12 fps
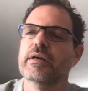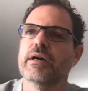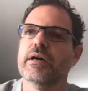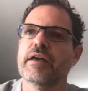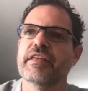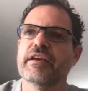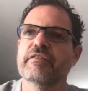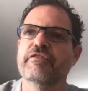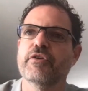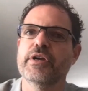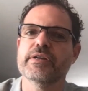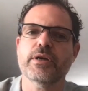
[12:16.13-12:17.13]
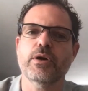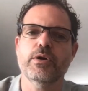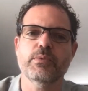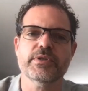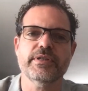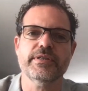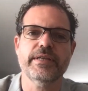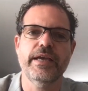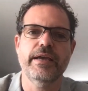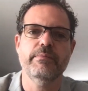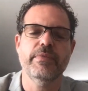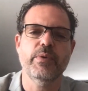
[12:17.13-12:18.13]
I think 4 years ago, it was the
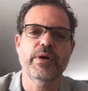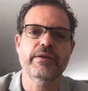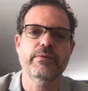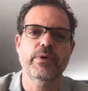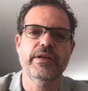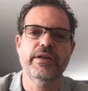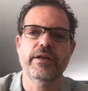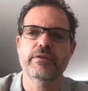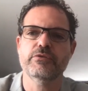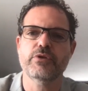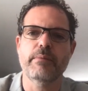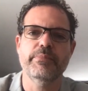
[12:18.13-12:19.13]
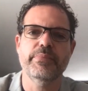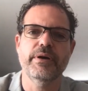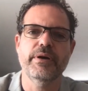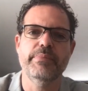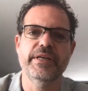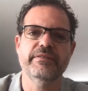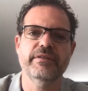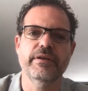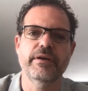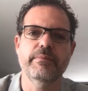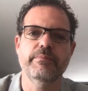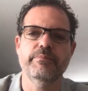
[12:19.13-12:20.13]
same when Trump beat
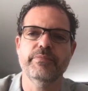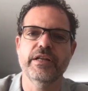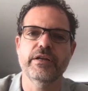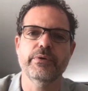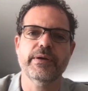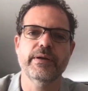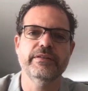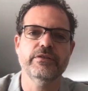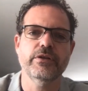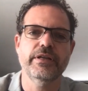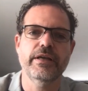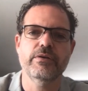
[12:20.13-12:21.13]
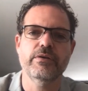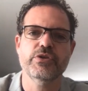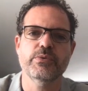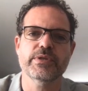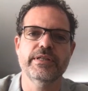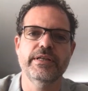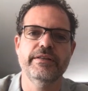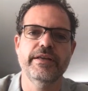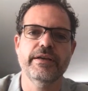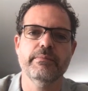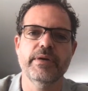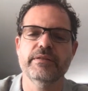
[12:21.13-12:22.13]
Hillary Clinton. She was
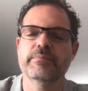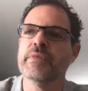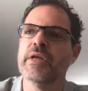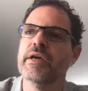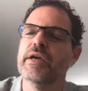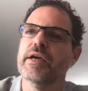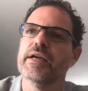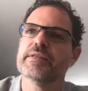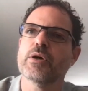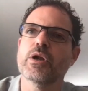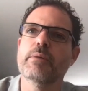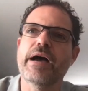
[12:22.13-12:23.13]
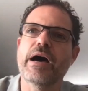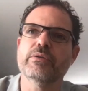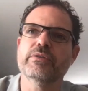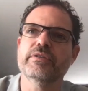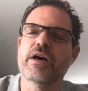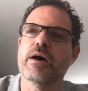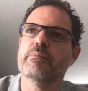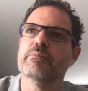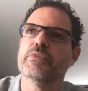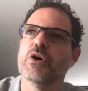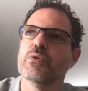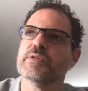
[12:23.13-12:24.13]
leading, but it's all about
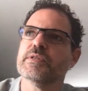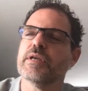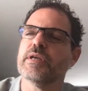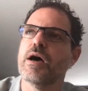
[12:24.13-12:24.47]
those